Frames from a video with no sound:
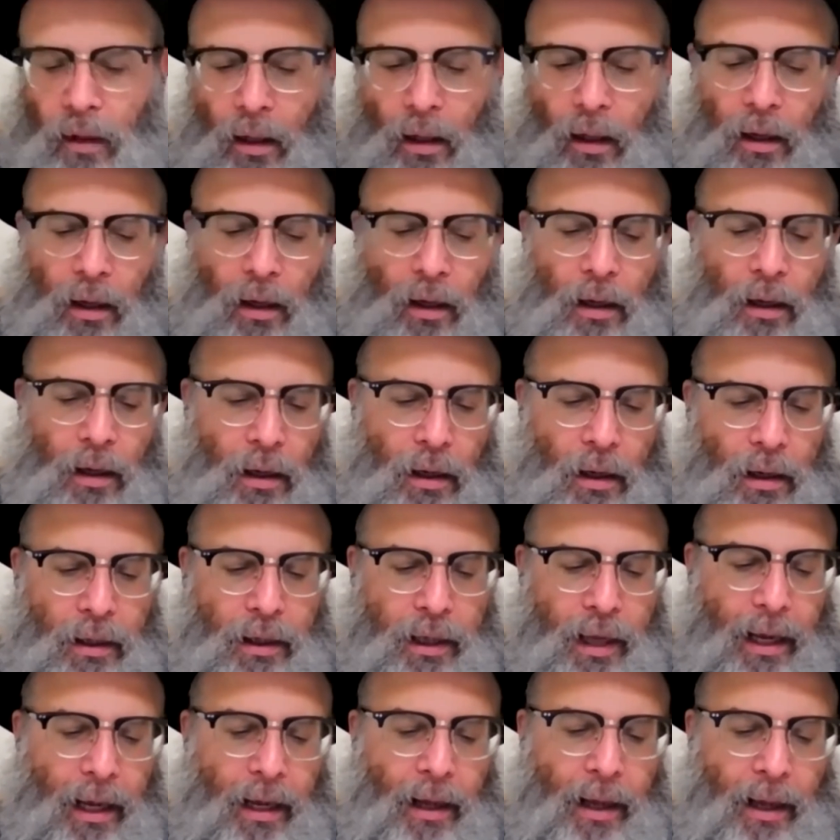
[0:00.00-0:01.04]
uh,
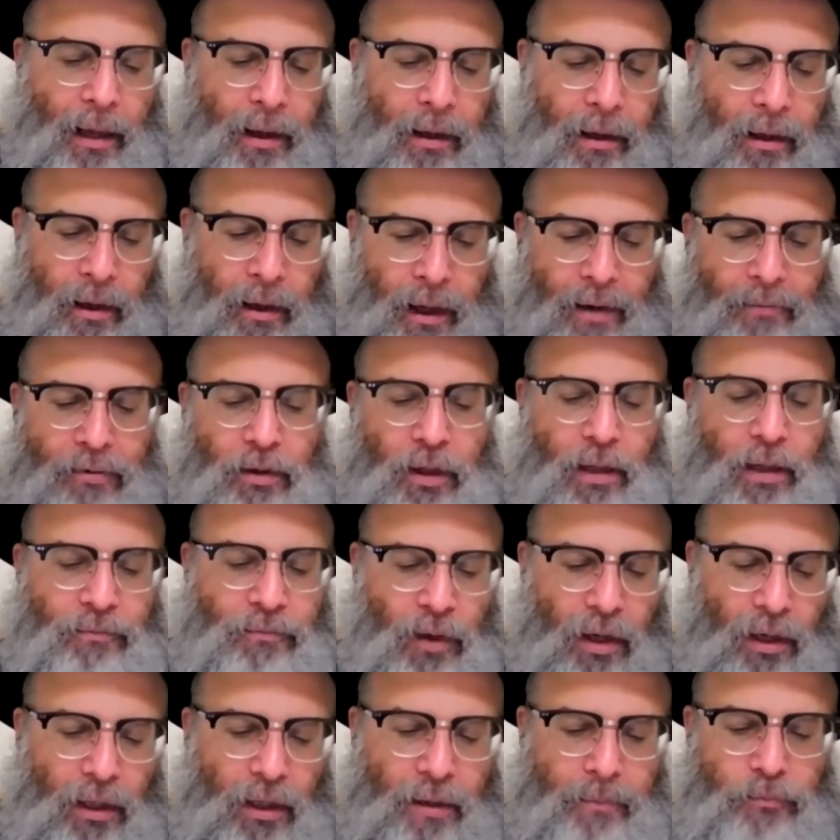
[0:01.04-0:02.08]
again, Hevel
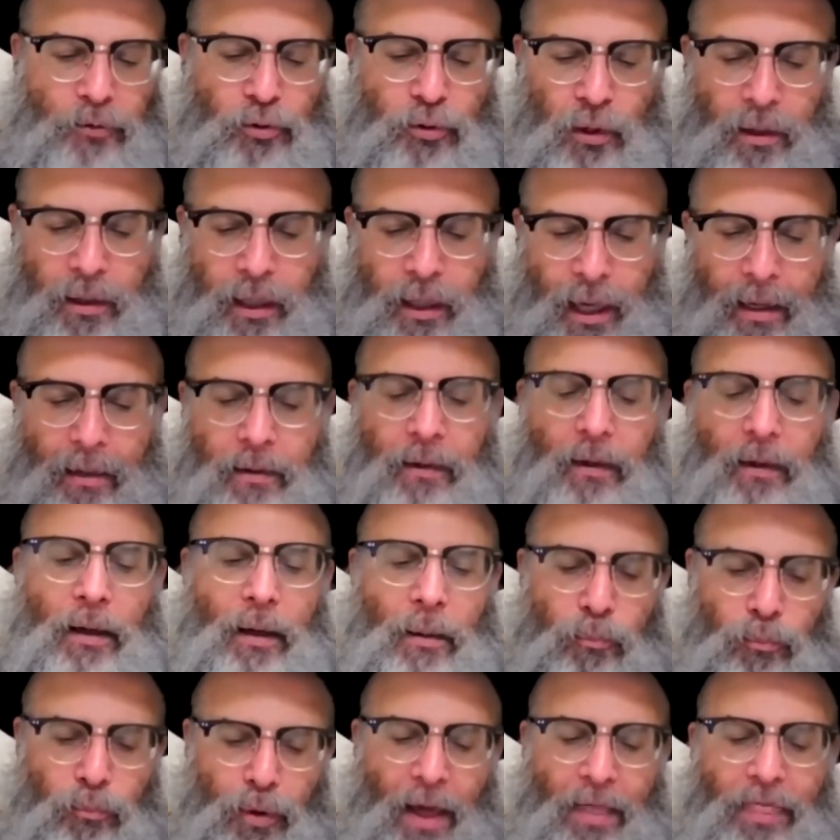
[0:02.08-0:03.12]
Havolim, again,
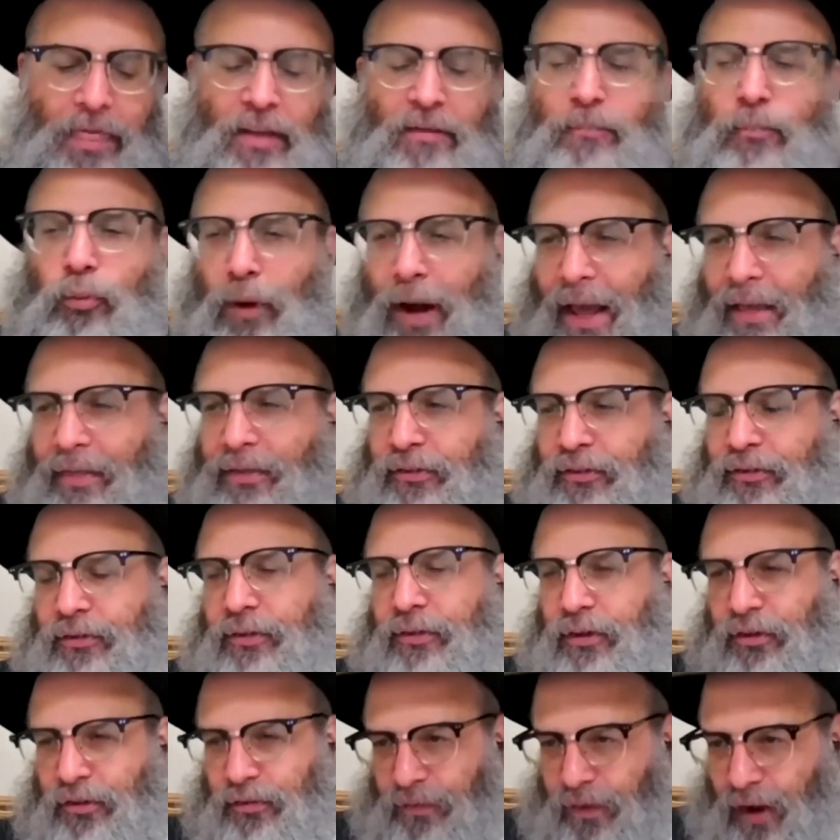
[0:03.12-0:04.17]
breath of breaths
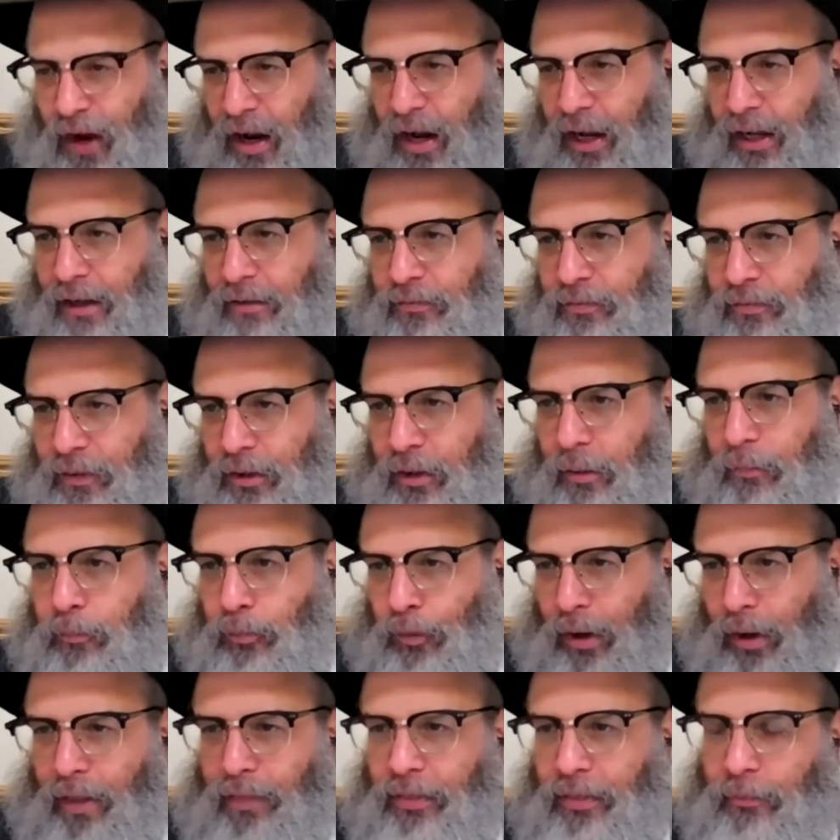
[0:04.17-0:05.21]
is five. You know,
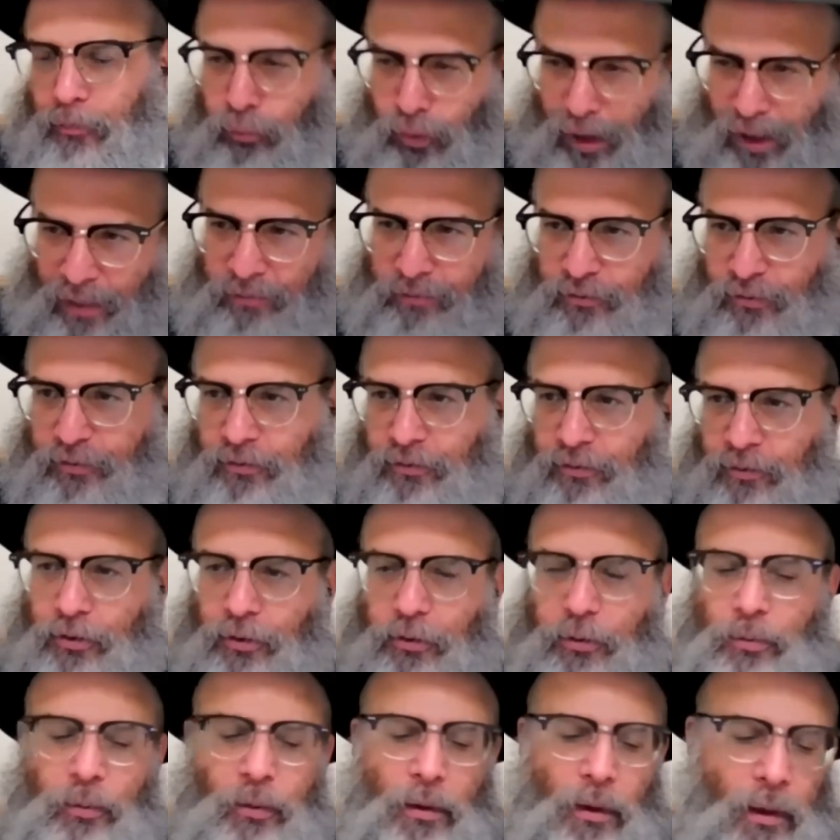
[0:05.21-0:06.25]
breath breaths is
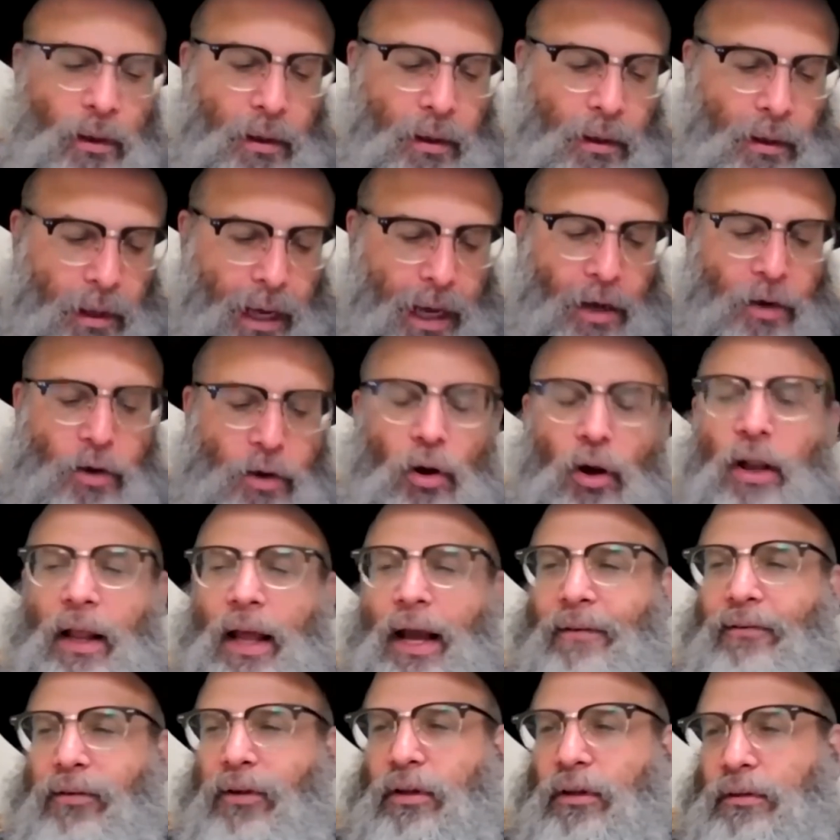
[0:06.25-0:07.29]
two. Hakol
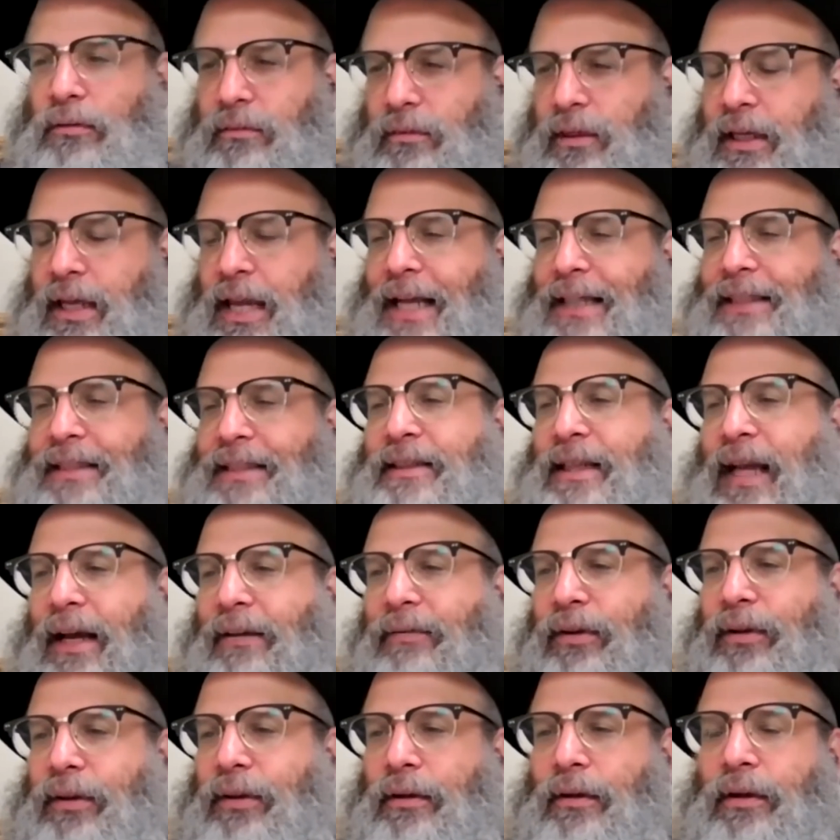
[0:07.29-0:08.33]
Hevel, you get
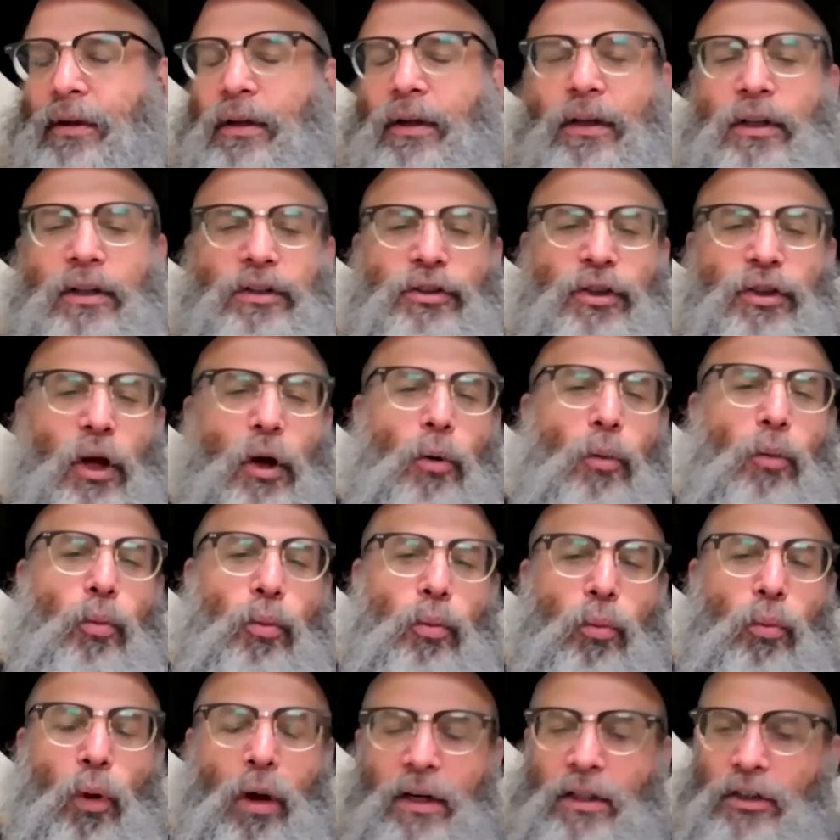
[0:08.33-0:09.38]
seven. So
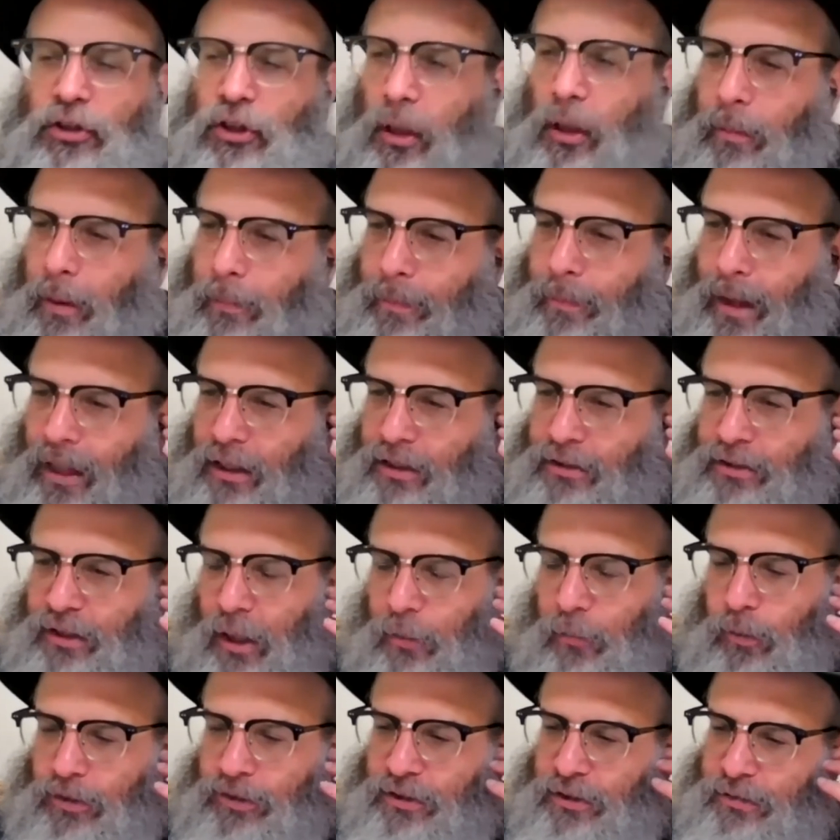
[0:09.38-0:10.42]
what is Shlomo Melech
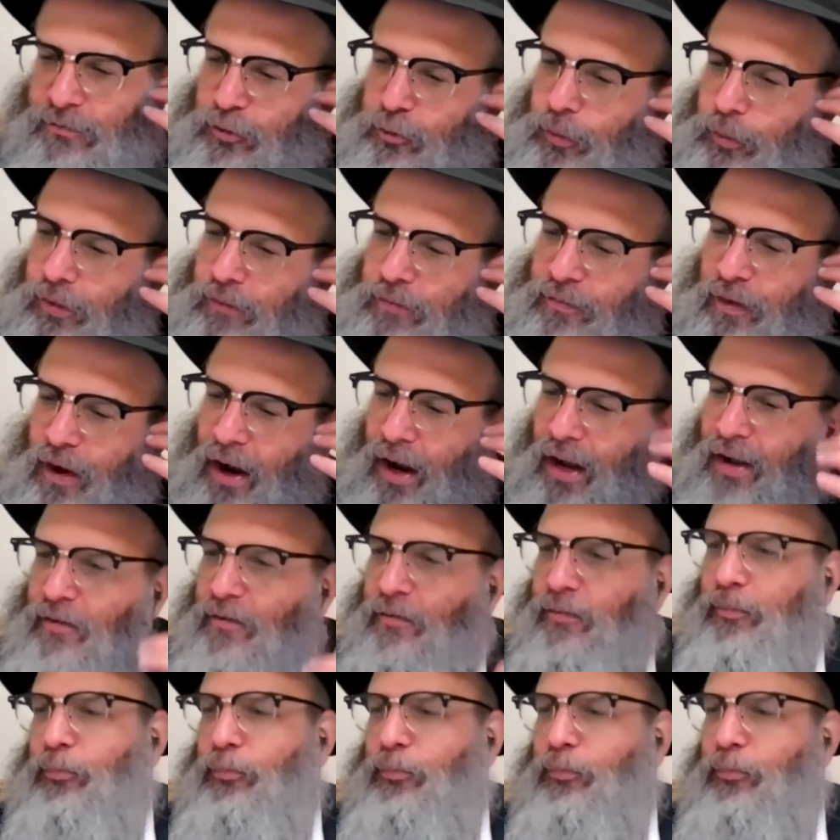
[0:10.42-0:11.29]
saying? What's the difference between five